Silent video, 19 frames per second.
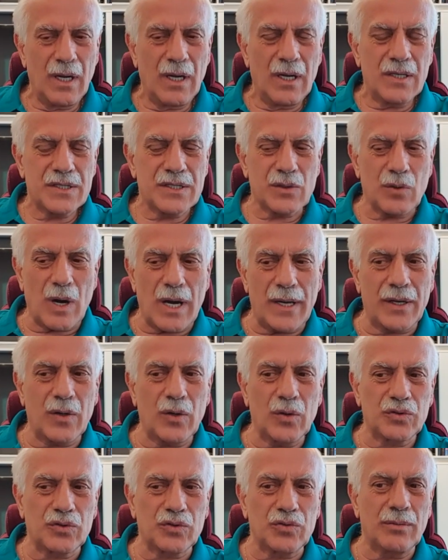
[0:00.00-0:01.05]
So I go
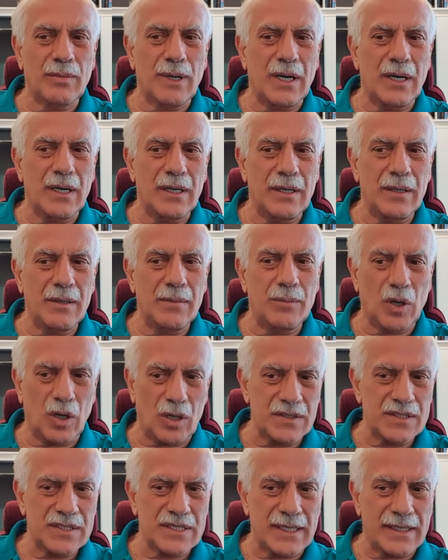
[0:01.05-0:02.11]
to my
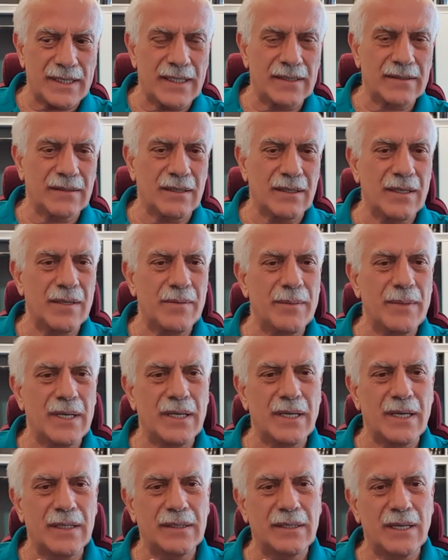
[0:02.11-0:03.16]
boss at that time and
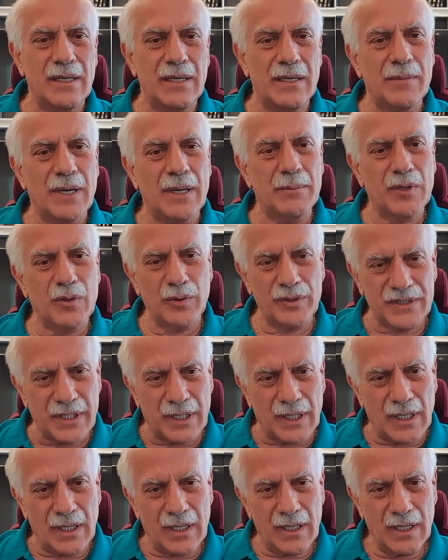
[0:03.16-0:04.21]
I tell him I'm
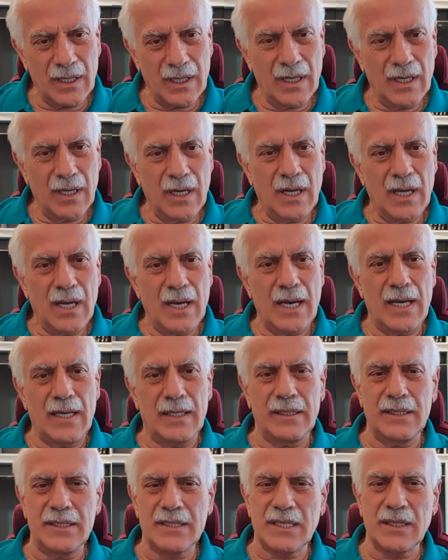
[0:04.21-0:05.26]
quitting.
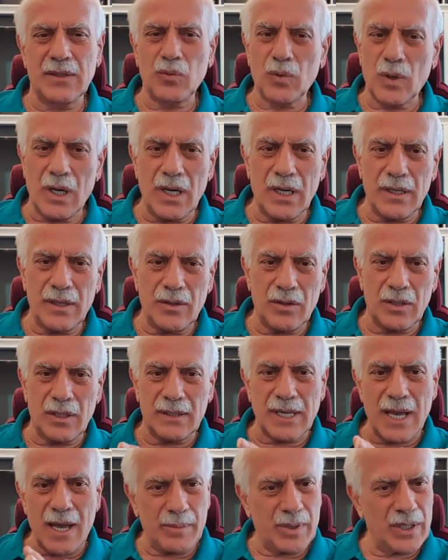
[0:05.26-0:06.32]
And he said, why? You're not
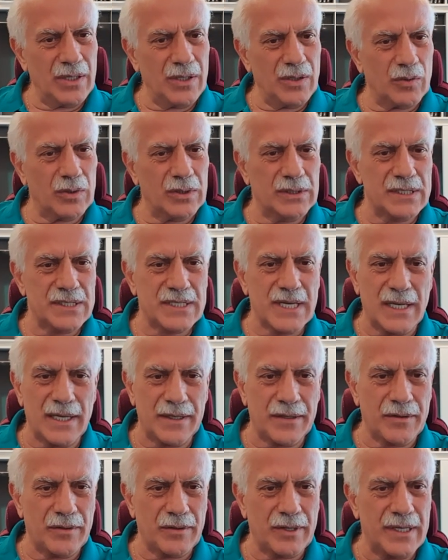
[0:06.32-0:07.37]
happy? You want a
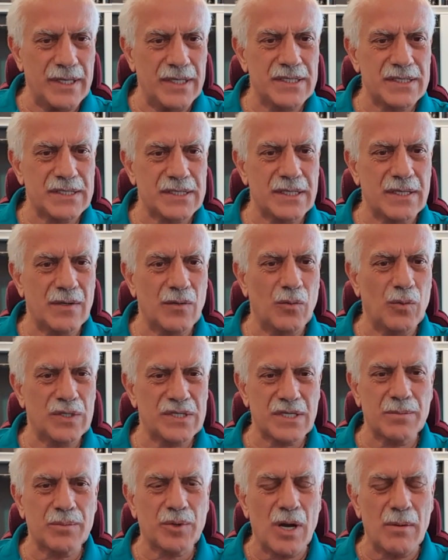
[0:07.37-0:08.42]
salary raise? What's
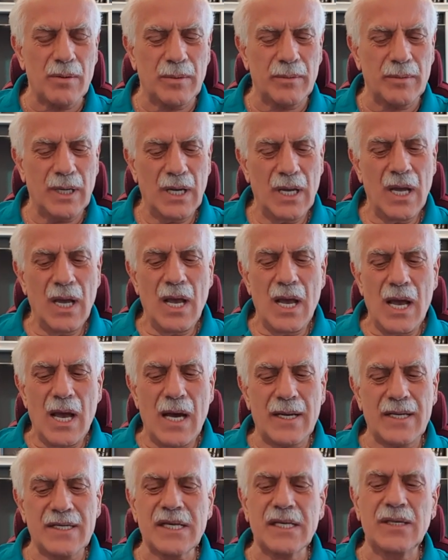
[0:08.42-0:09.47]
the problem?
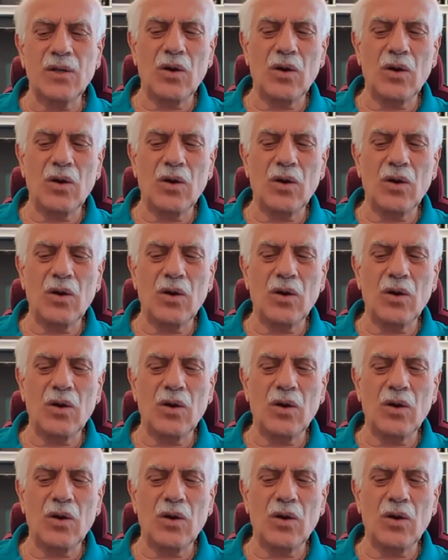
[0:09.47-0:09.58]
And I said,